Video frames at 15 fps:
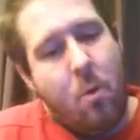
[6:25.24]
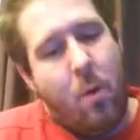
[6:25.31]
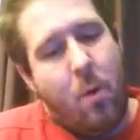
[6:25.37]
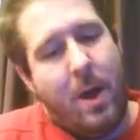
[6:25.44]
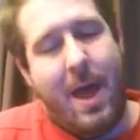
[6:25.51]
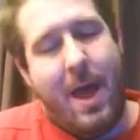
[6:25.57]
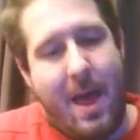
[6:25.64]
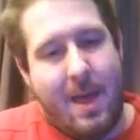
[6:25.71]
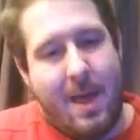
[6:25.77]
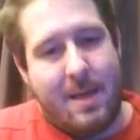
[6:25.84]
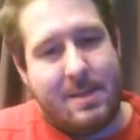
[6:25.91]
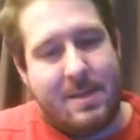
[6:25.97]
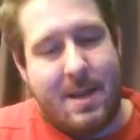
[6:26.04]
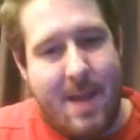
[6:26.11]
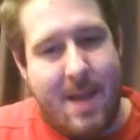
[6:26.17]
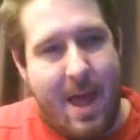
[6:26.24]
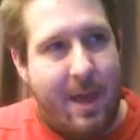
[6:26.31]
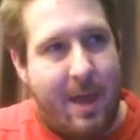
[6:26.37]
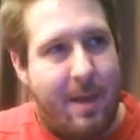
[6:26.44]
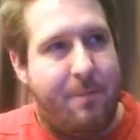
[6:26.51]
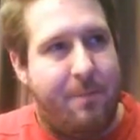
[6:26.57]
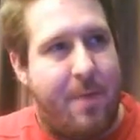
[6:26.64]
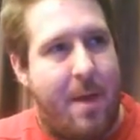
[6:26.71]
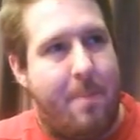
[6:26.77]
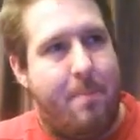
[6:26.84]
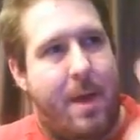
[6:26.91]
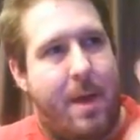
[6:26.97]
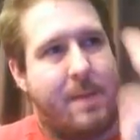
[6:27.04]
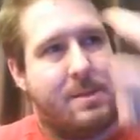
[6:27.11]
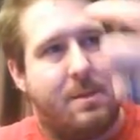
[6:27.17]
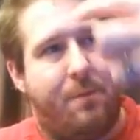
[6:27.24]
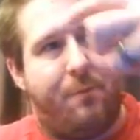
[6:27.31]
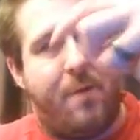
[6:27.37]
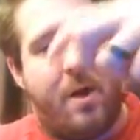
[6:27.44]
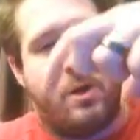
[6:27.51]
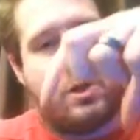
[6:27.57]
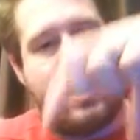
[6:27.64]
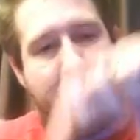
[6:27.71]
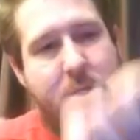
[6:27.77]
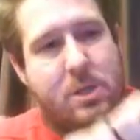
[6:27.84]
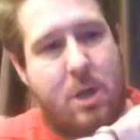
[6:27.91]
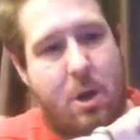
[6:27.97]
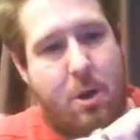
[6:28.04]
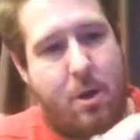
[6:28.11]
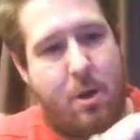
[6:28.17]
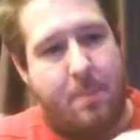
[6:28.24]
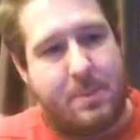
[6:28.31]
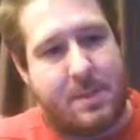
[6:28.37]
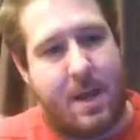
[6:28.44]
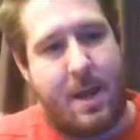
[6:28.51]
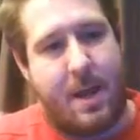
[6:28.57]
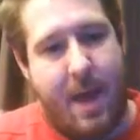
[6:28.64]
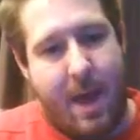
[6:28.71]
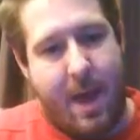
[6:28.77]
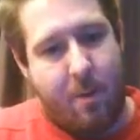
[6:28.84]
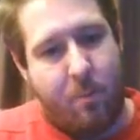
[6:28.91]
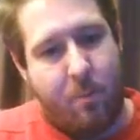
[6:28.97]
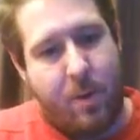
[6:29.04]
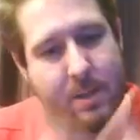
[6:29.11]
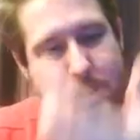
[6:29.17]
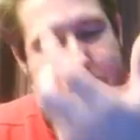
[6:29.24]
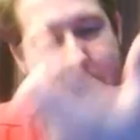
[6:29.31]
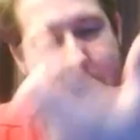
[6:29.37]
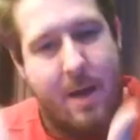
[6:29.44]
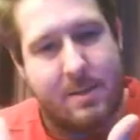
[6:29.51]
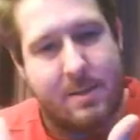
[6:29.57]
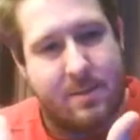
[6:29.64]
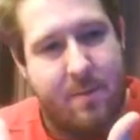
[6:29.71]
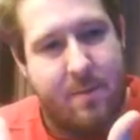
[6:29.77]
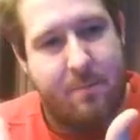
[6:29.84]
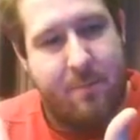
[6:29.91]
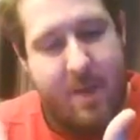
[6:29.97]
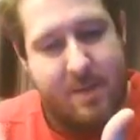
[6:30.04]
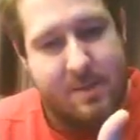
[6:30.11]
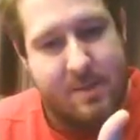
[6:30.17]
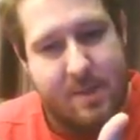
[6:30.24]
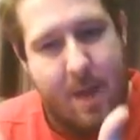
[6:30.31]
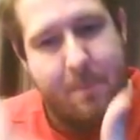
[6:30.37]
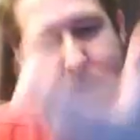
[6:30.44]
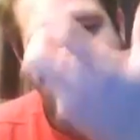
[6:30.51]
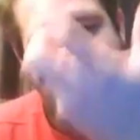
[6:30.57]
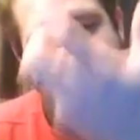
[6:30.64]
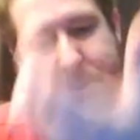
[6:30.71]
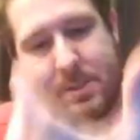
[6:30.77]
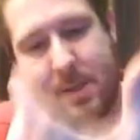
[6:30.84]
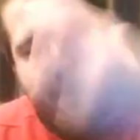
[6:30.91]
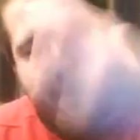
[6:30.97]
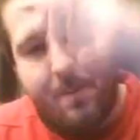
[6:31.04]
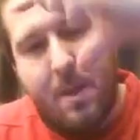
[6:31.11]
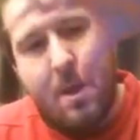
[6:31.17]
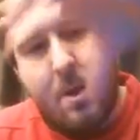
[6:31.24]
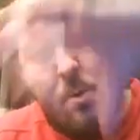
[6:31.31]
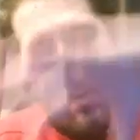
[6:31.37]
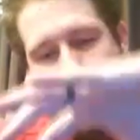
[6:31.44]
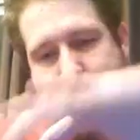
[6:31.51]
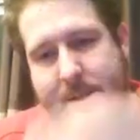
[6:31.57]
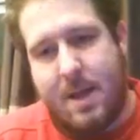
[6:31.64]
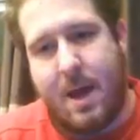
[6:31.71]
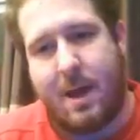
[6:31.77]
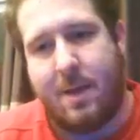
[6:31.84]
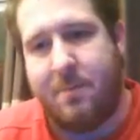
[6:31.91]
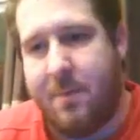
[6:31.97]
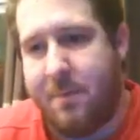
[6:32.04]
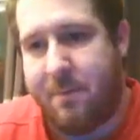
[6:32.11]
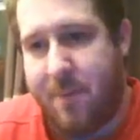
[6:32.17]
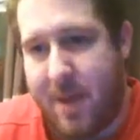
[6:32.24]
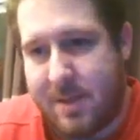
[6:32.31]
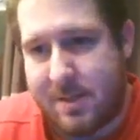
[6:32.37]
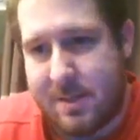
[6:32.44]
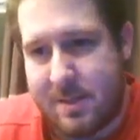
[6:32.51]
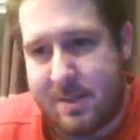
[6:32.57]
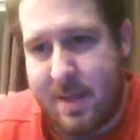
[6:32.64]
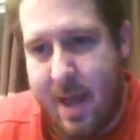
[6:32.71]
when a is a negative, that makes the function turn upside down. When it's positive, it faces up, it opens up. When it's negative, it faces